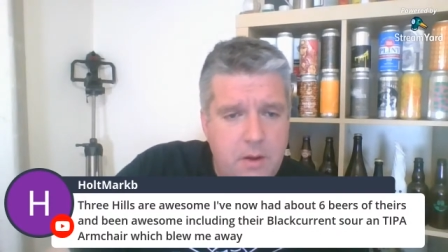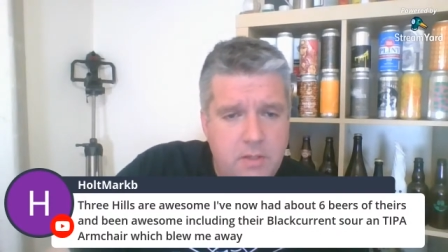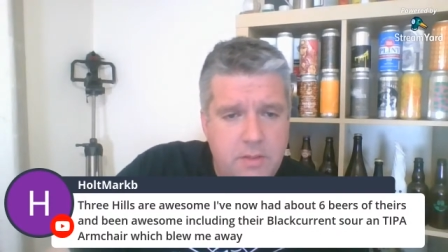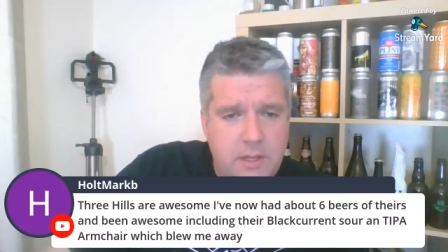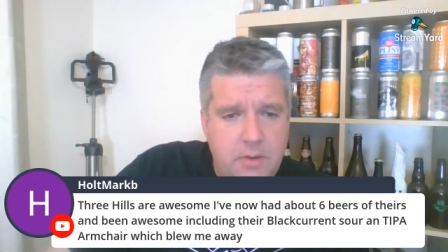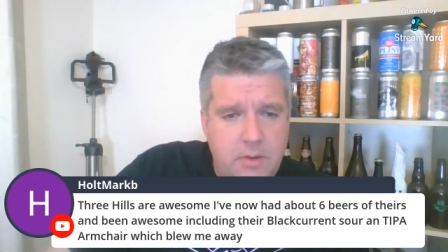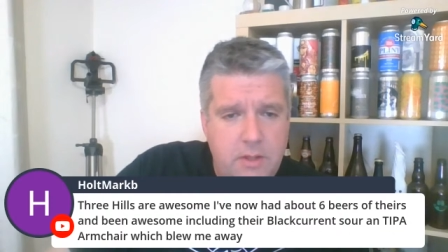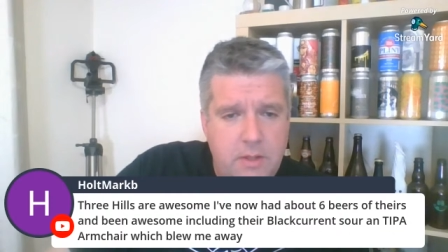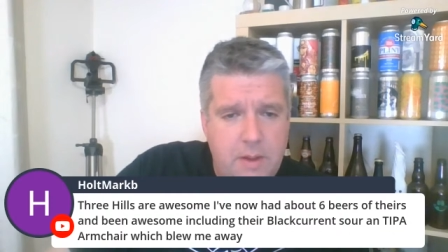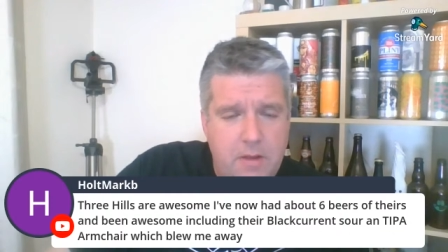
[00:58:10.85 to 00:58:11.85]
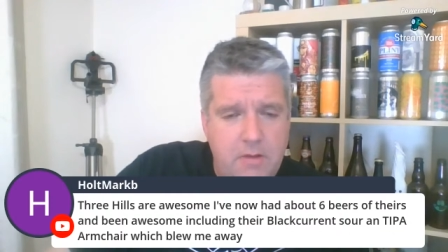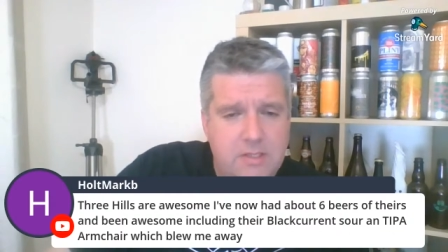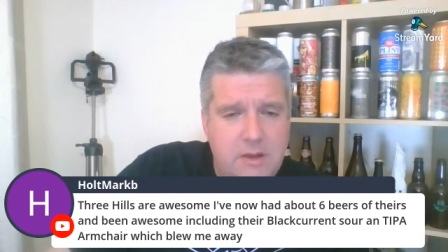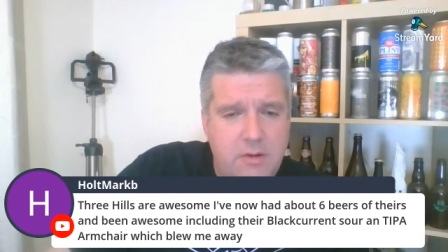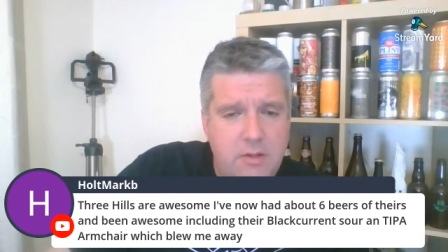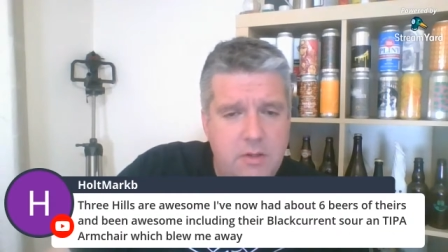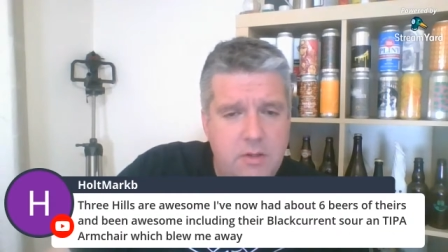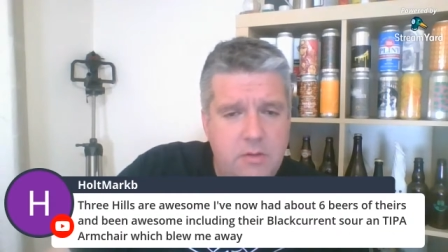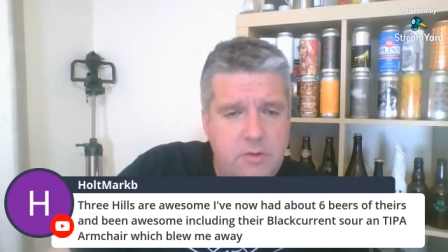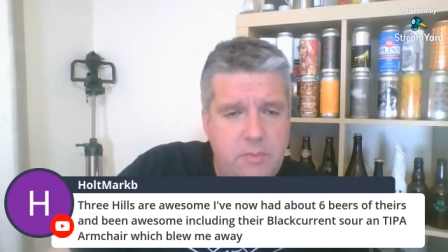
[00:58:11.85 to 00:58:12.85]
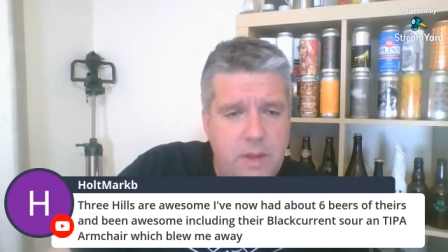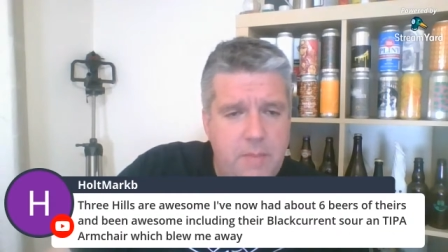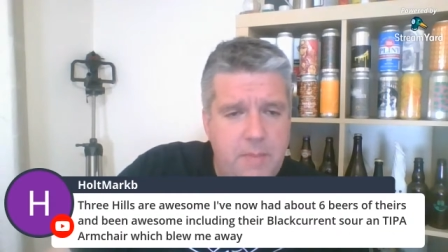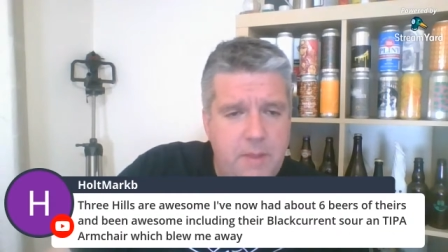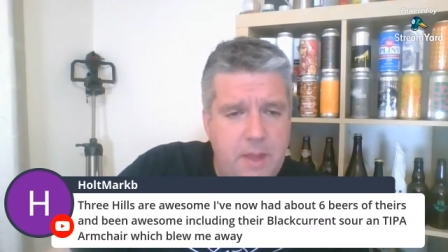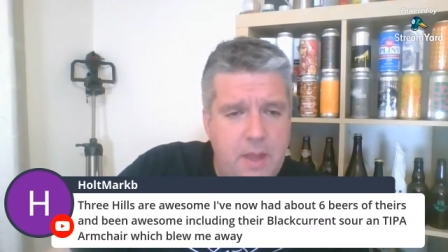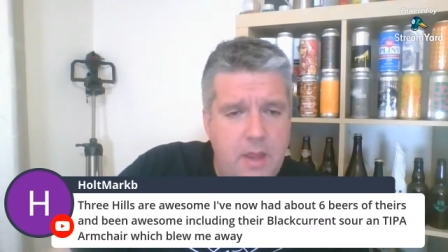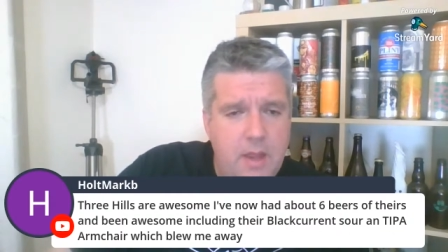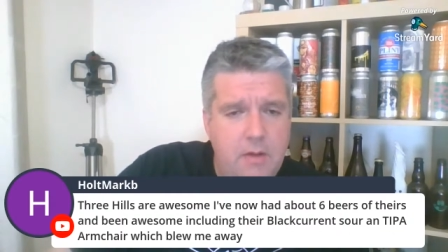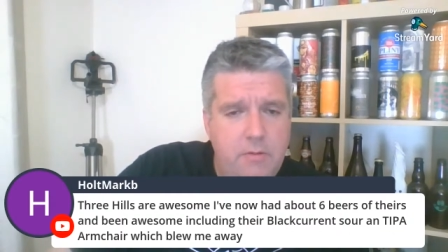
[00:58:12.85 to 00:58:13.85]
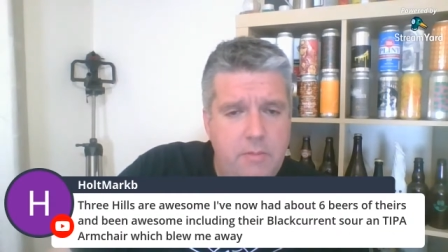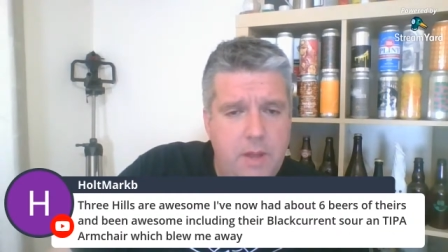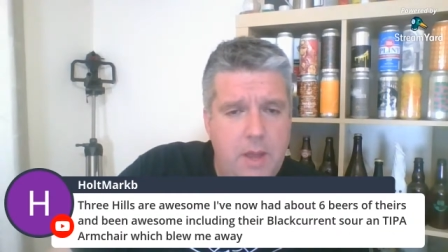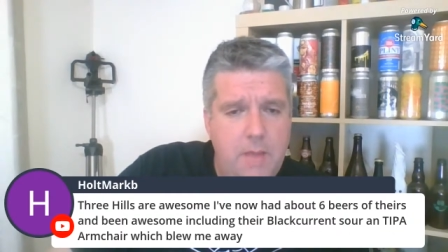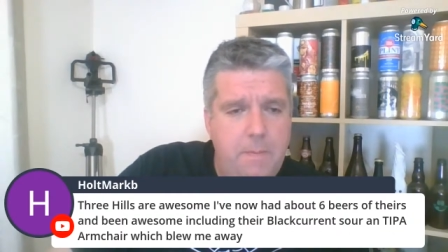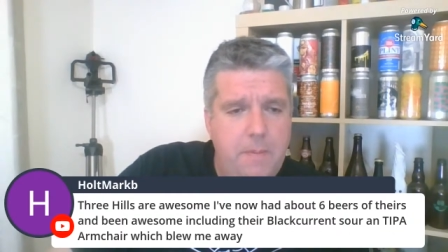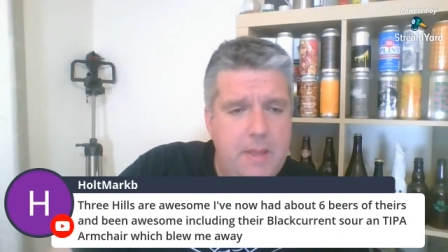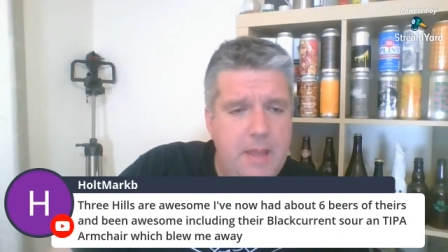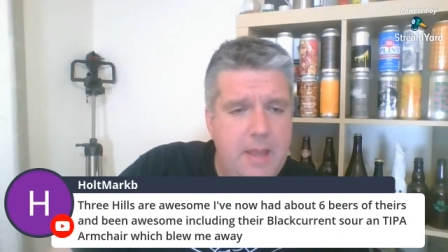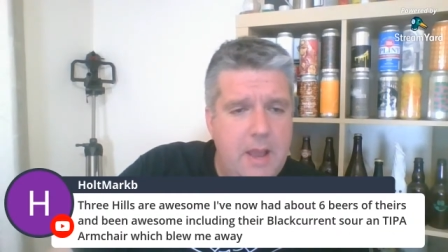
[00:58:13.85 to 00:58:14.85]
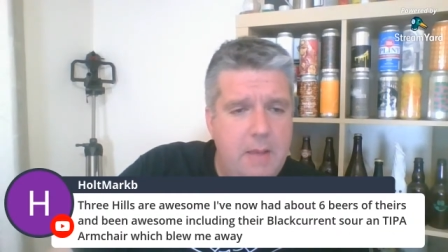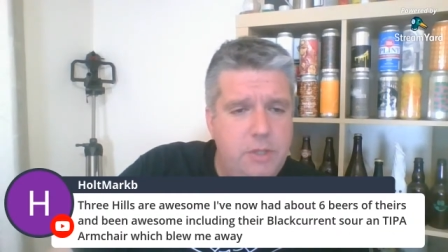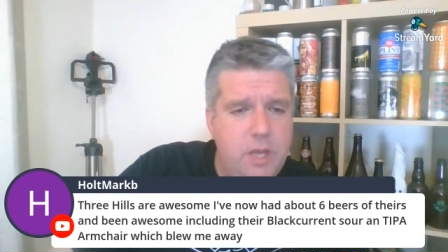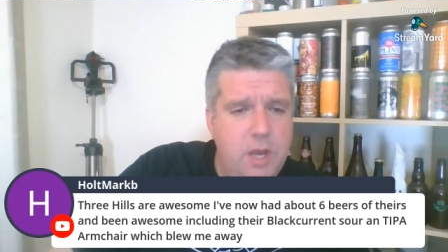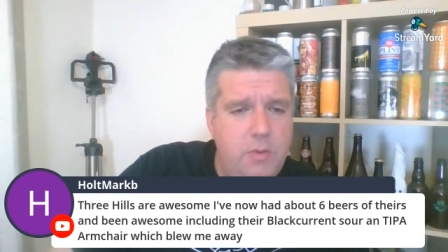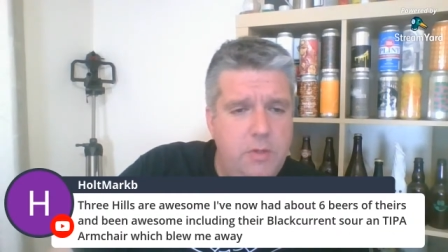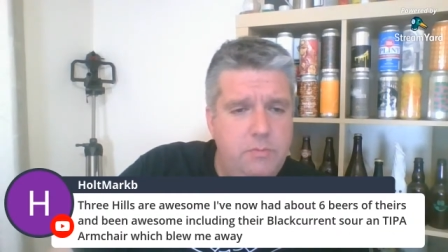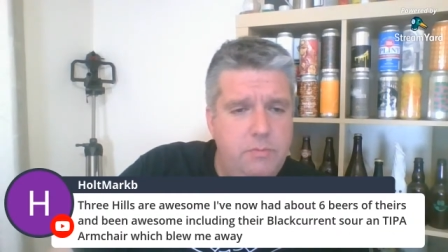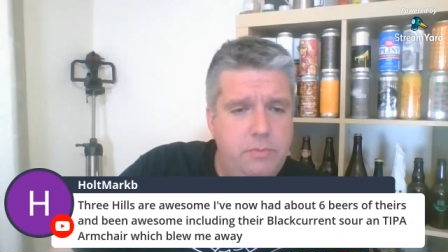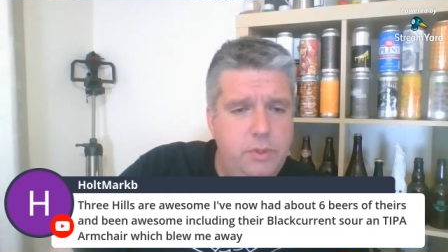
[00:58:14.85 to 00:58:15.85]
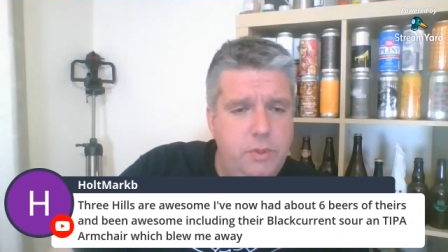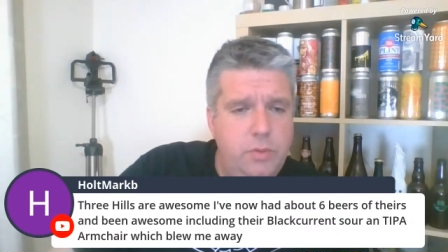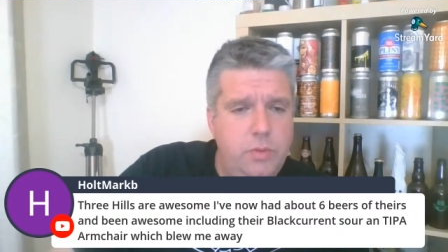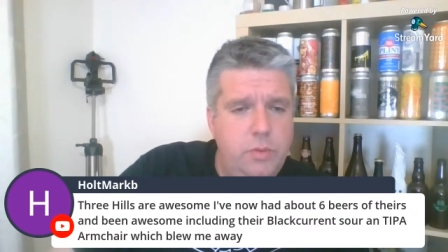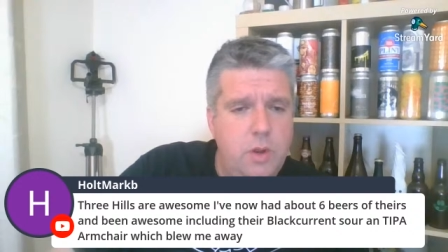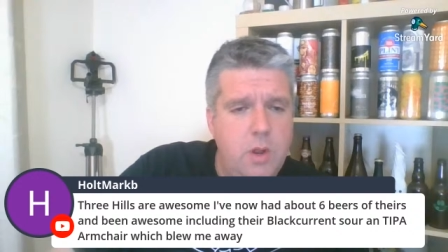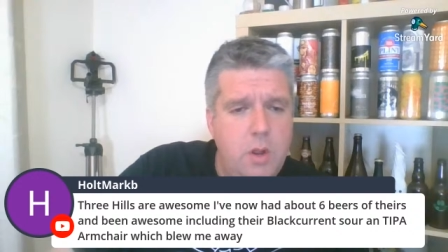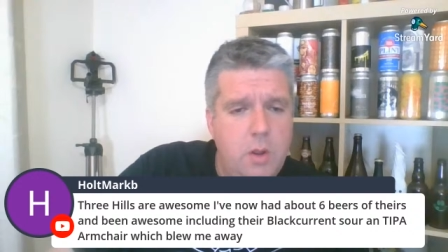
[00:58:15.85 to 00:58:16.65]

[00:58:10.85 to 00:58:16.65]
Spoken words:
Been awesome, including their Blackcurrant Sour and Triple IPA Armchair, which blew